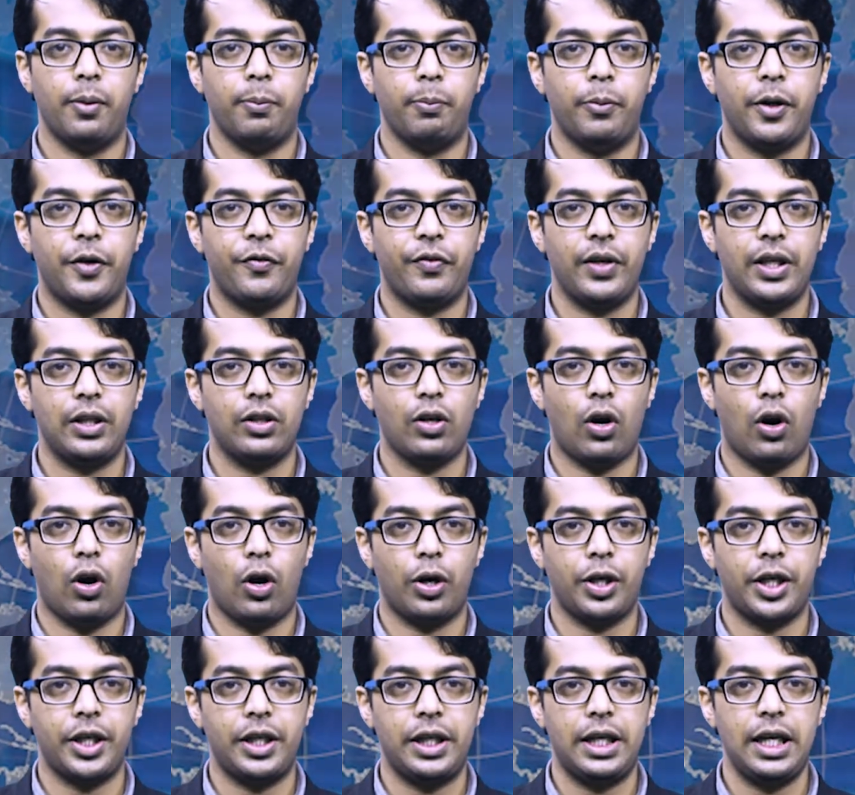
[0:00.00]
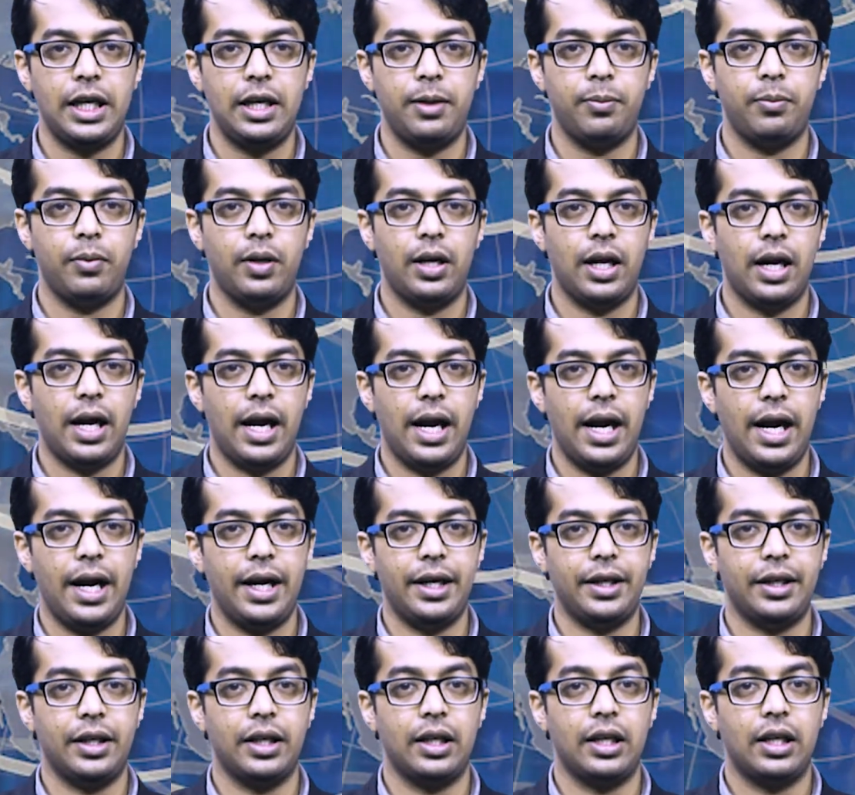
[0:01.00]
between the audit team
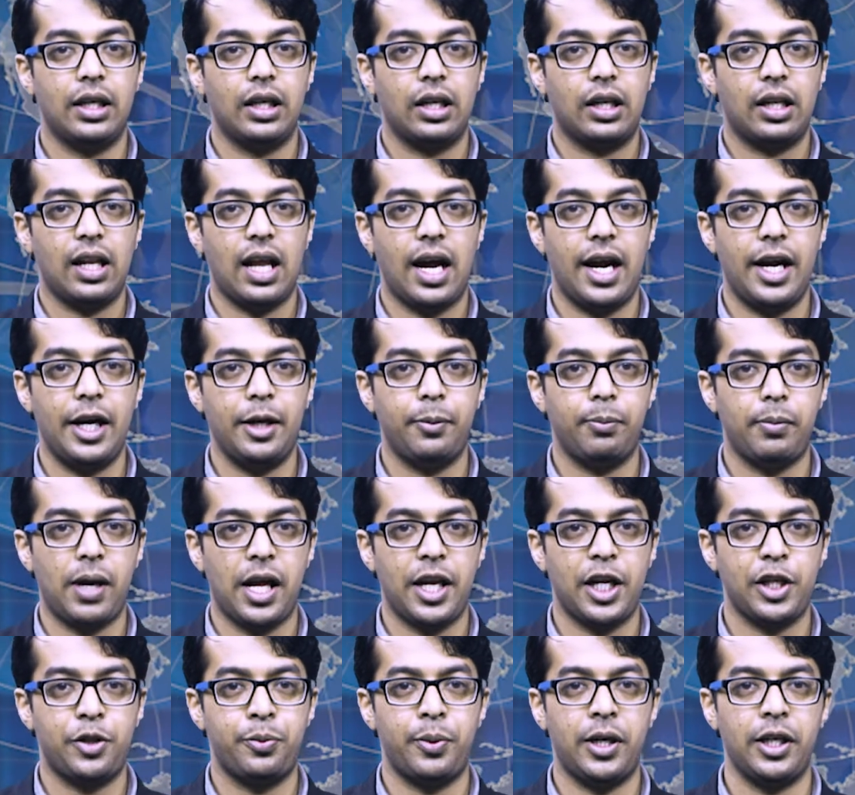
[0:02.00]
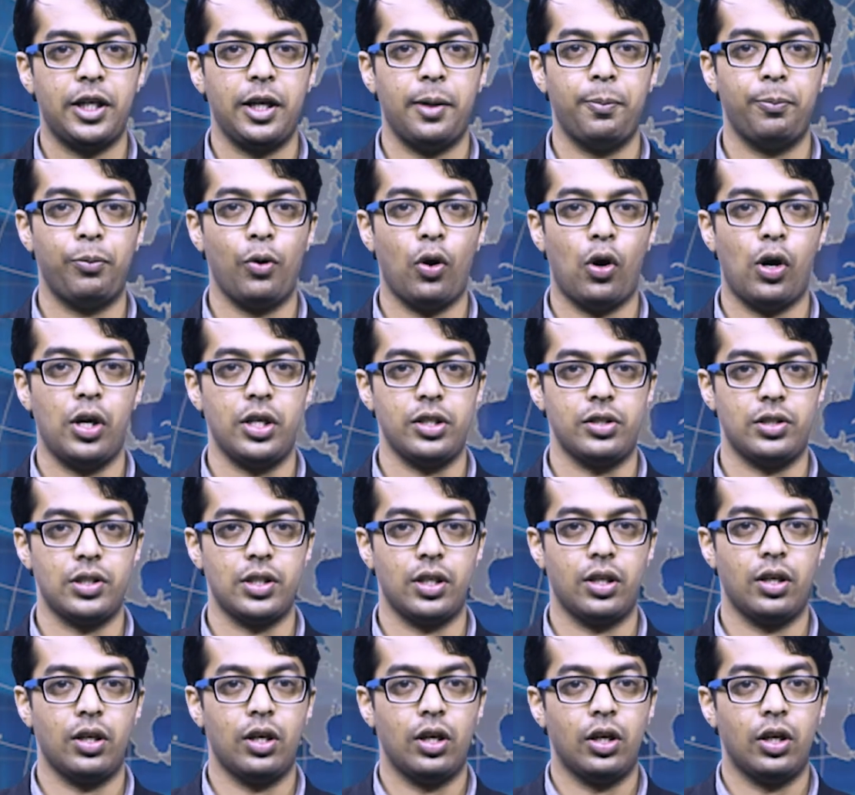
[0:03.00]
and client management employees.